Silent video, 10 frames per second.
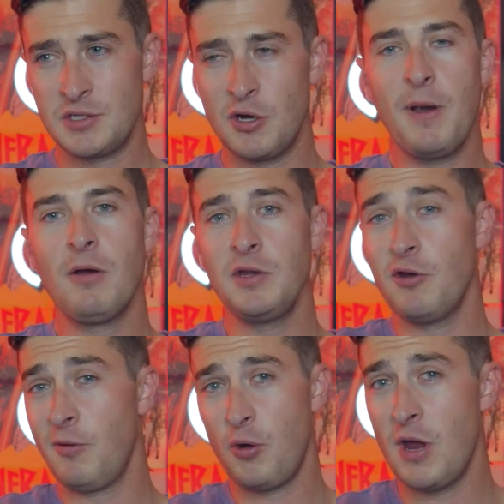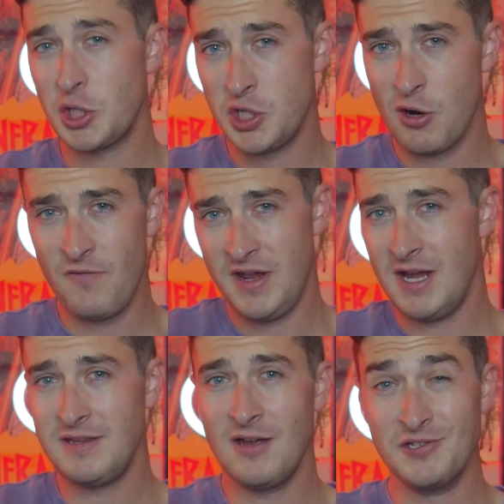So apparently during production, Harvey
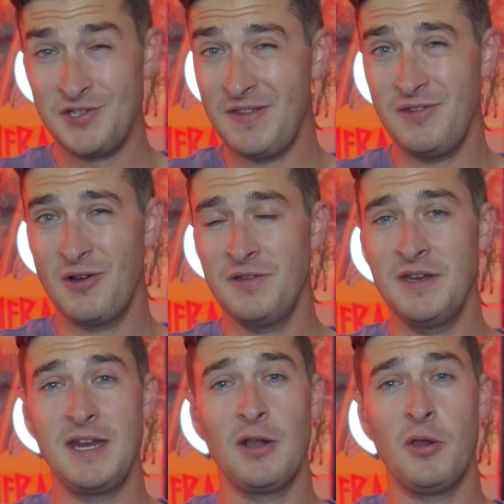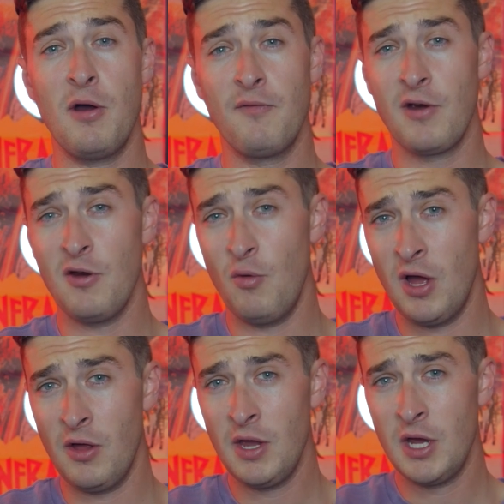Keitel and Stanley Donen didn't get along very
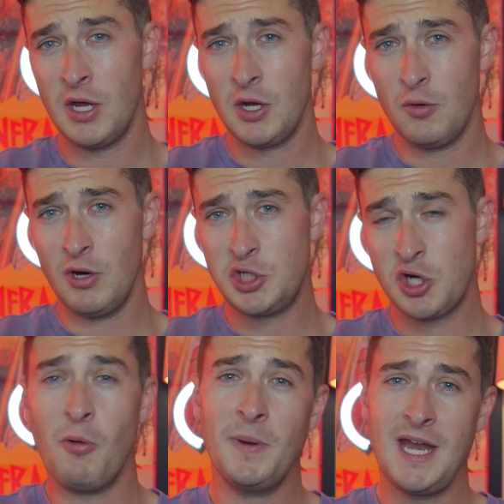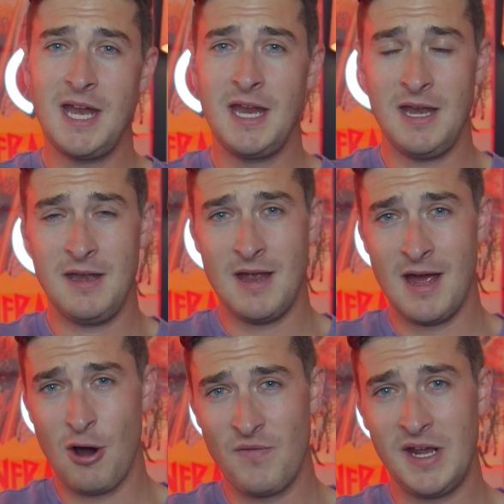well, which culminated in
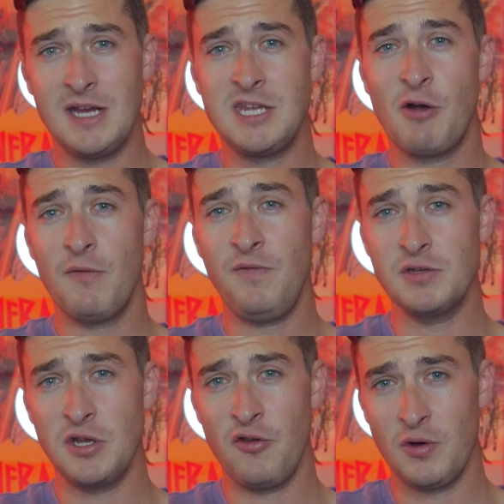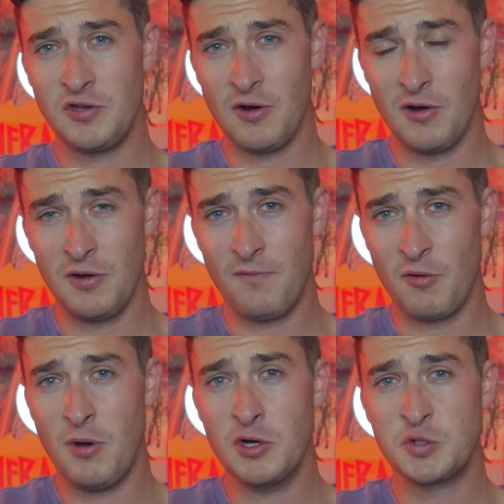uh, Harvey Keitel refusing to return
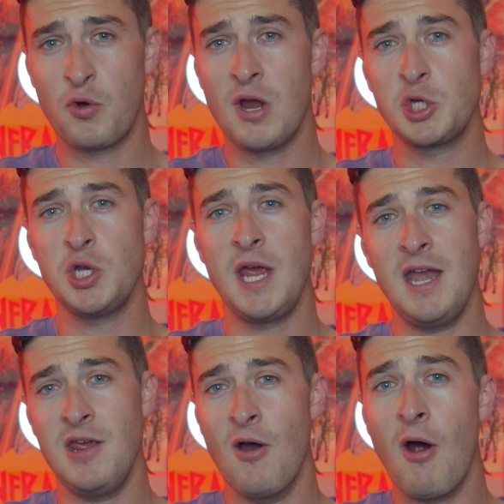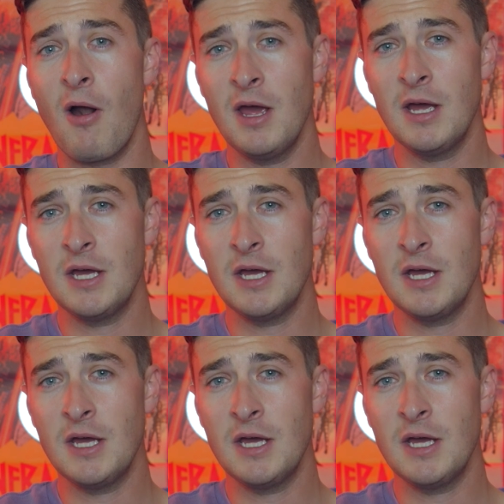for post-production ADR.